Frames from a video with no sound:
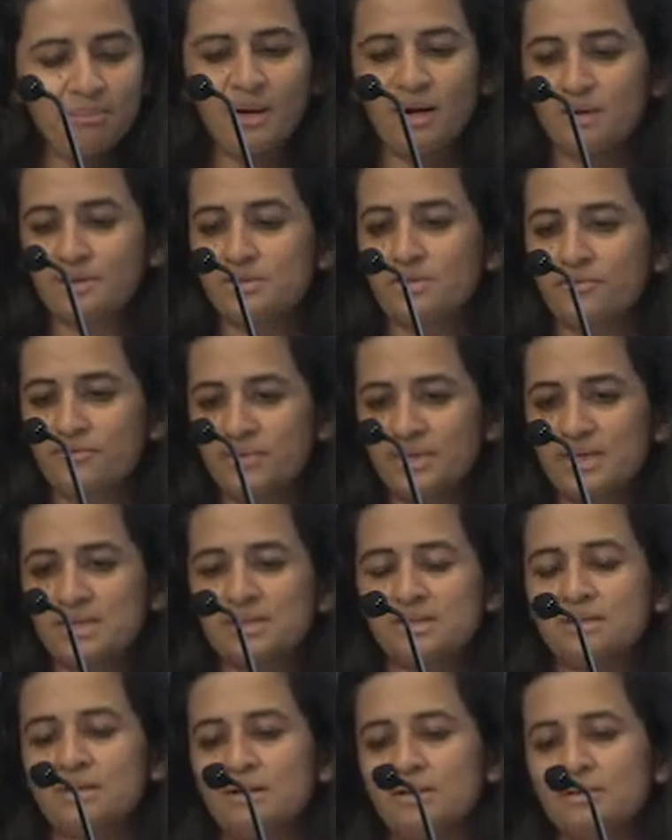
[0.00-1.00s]
part of
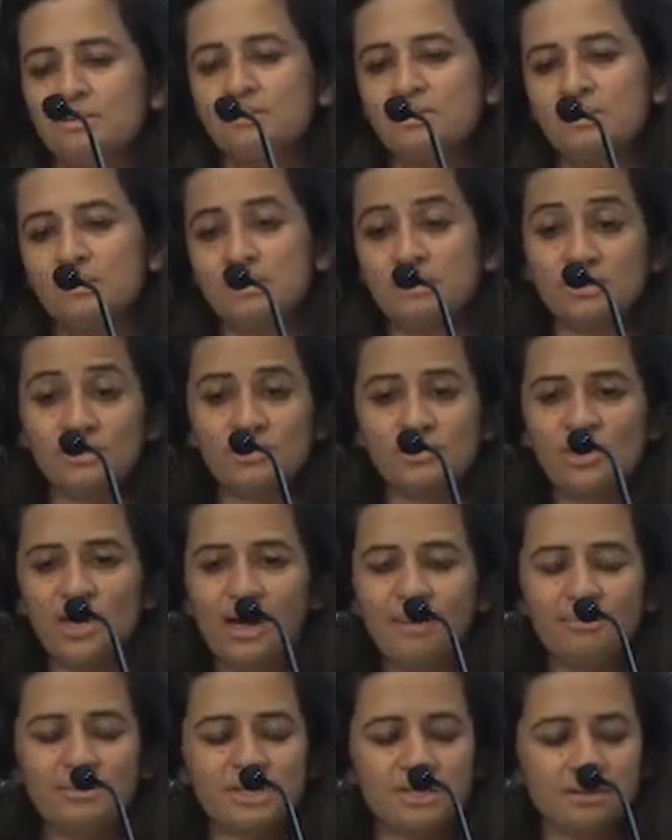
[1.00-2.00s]
this in this
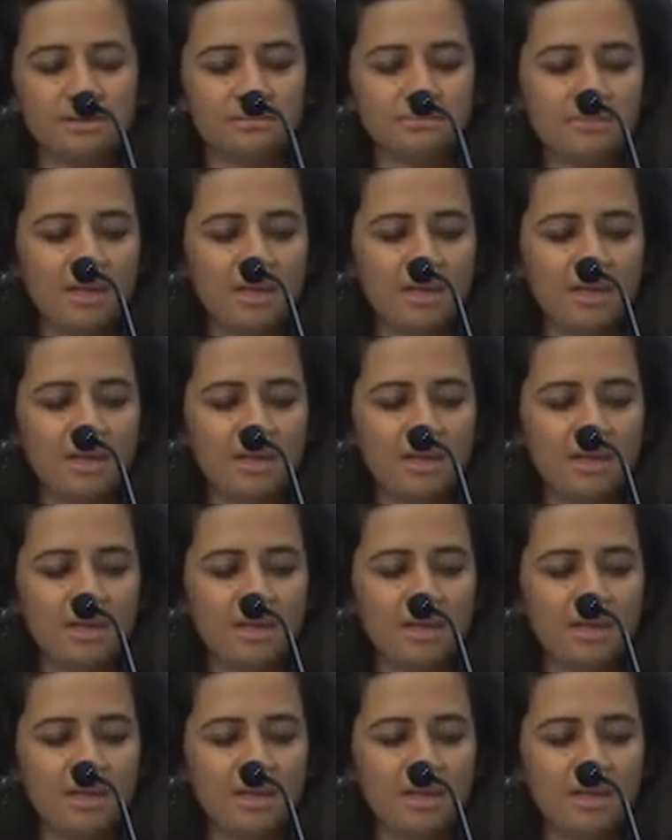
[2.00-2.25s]
chapter,